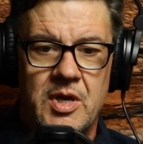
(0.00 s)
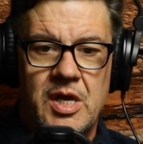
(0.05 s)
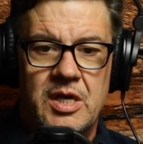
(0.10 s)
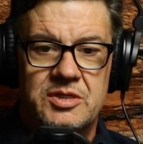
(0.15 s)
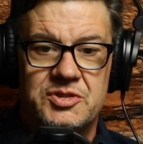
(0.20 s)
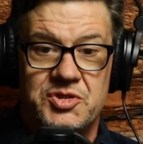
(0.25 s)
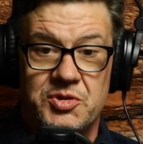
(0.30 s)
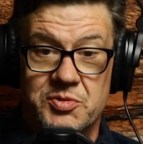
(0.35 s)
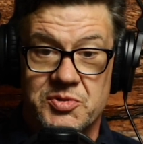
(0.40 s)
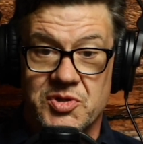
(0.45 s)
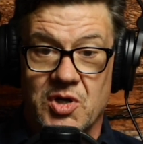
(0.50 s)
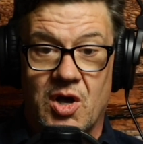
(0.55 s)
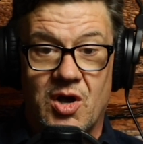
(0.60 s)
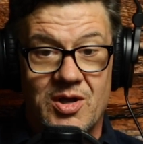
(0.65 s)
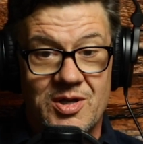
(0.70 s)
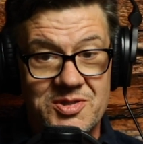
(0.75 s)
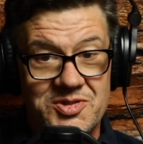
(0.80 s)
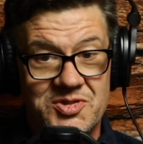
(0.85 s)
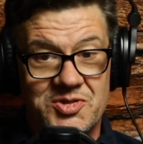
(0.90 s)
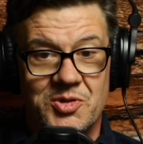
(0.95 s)
She was
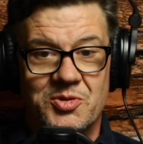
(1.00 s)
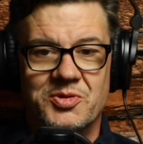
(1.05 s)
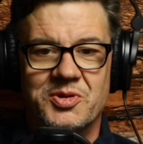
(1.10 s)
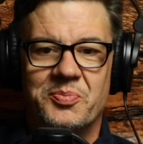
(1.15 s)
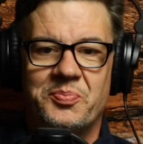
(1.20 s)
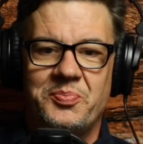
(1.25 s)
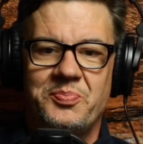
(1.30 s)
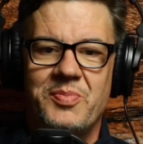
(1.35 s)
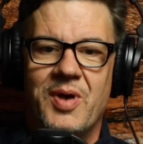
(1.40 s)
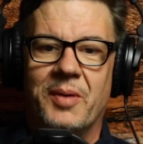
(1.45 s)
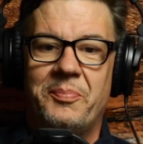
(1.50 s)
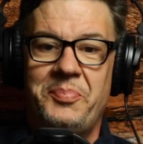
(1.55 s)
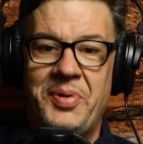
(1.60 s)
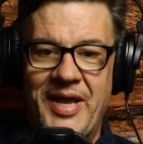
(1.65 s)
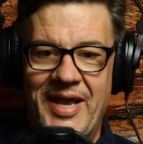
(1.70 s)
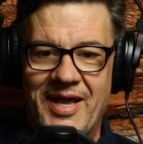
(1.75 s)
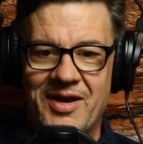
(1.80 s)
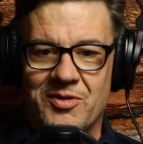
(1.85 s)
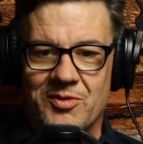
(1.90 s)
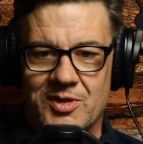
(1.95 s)
also a
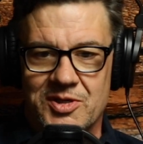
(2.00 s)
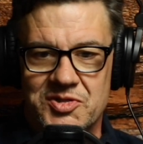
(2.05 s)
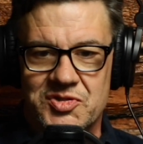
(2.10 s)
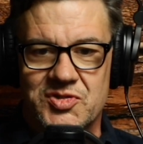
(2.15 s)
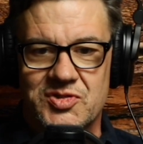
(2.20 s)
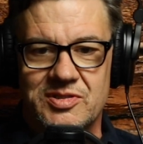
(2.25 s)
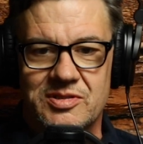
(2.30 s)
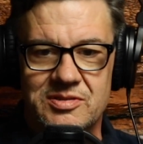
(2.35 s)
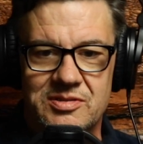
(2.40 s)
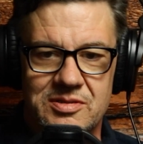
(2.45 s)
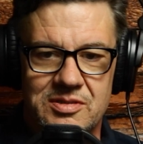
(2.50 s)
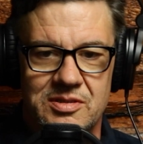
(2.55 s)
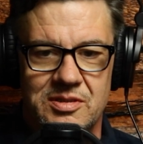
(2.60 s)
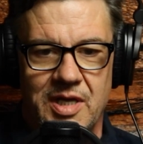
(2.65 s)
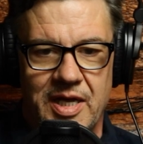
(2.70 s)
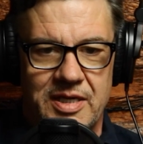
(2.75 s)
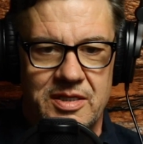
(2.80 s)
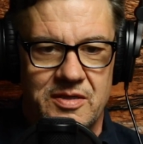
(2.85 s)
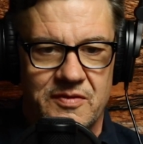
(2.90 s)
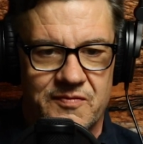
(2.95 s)
panelist
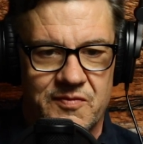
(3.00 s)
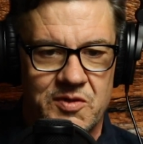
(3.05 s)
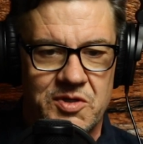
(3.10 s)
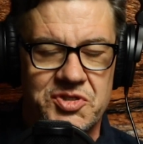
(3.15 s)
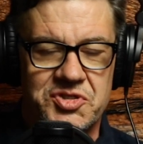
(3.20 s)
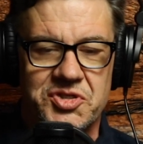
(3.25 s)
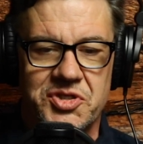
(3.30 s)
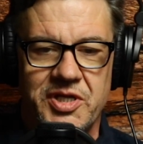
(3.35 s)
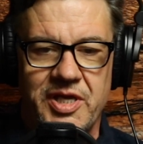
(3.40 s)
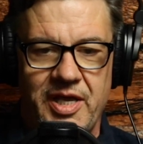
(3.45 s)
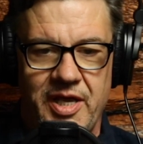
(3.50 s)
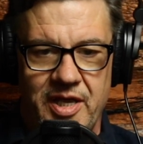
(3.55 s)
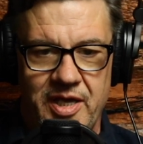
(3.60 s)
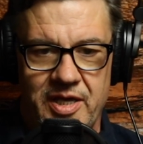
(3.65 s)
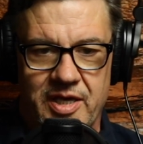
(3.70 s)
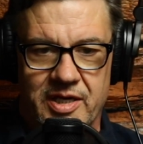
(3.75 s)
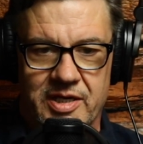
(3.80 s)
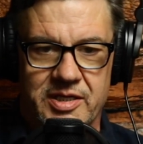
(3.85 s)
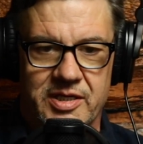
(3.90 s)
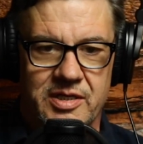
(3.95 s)
at Diversity
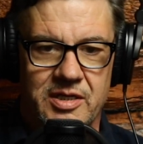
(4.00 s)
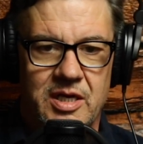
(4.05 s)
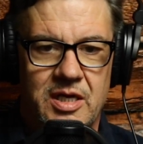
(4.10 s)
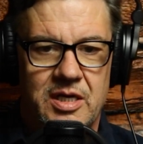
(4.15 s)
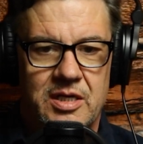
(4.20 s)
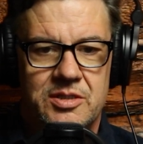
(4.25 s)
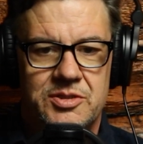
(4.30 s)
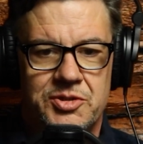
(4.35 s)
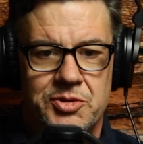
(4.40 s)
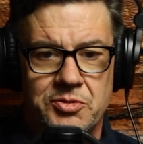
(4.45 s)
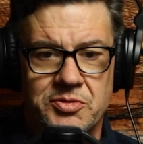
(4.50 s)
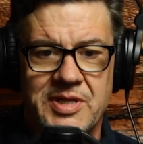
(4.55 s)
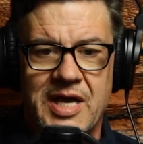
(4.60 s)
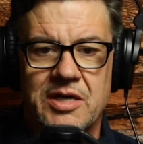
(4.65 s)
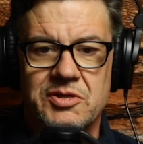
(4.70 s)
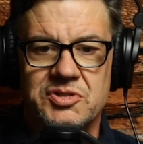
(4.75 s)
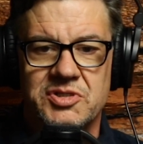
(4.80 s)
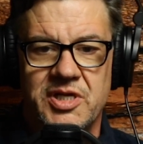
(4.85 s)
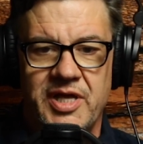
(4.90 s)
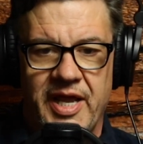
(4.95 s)
Inc.
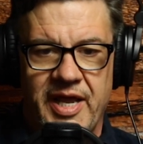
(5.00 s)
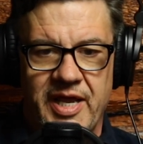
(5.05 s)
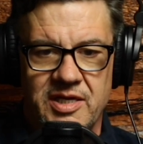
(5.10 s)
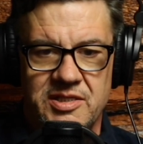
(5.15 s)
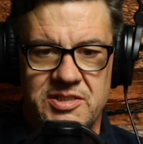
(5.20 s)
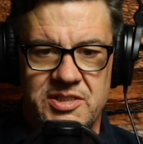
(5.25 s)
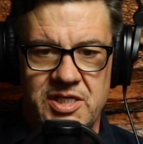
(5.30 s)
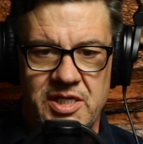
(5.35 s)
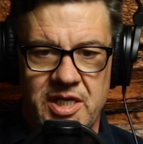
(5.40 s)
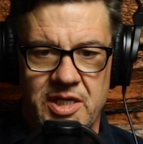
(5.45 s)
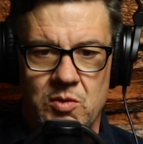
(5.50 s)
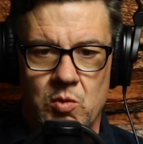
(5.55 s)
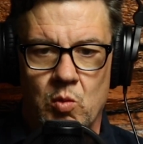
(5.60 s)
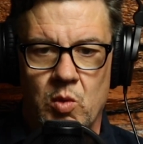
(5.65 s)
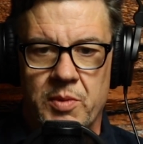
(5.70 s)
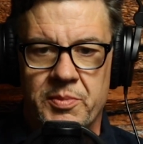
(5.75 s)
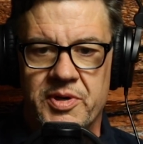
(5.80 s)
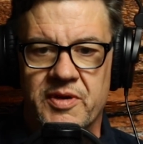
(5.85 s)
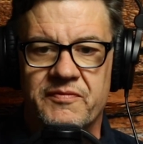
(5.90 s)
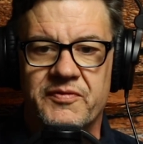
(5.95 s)
2018
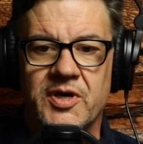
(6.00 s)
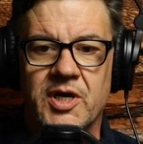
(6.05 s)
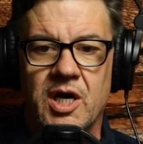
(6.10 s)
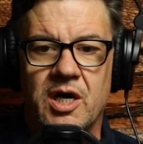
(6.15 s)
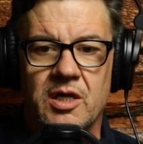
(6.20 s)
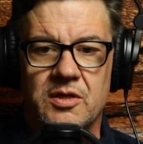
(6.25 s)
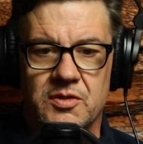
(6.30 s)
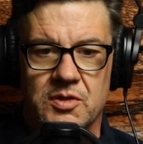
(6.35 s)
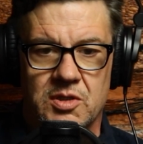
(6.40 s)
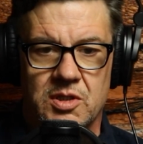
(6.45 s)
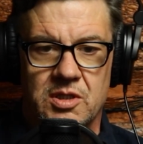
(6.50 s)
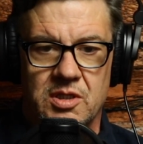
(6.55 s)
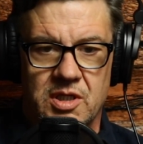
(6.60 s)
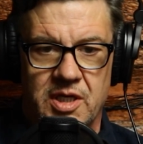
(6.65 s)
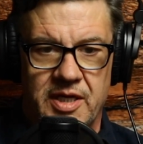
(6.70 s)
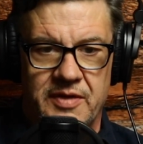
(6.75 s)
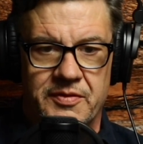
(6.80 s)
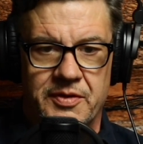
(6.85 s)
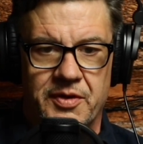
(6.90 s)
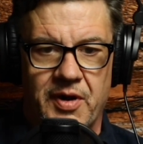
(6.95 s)
Women of Color
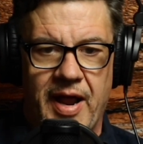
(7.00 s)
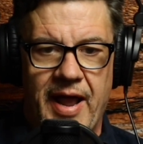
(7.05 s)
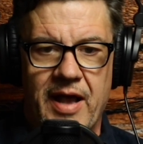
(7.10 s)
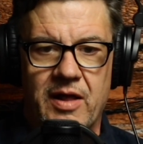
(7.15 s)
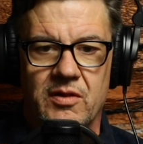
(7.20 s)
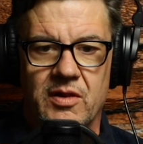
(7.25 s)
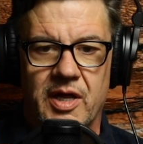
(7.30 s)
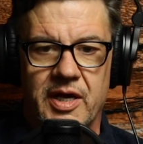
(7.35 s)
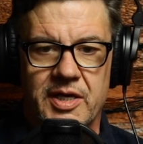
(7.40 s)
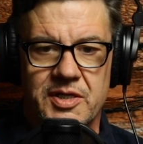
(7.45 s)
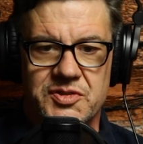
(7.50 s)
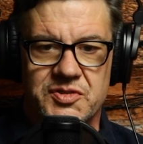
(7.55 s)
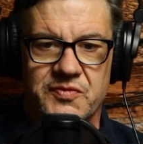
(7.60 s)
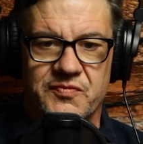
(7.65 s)
and Their Allies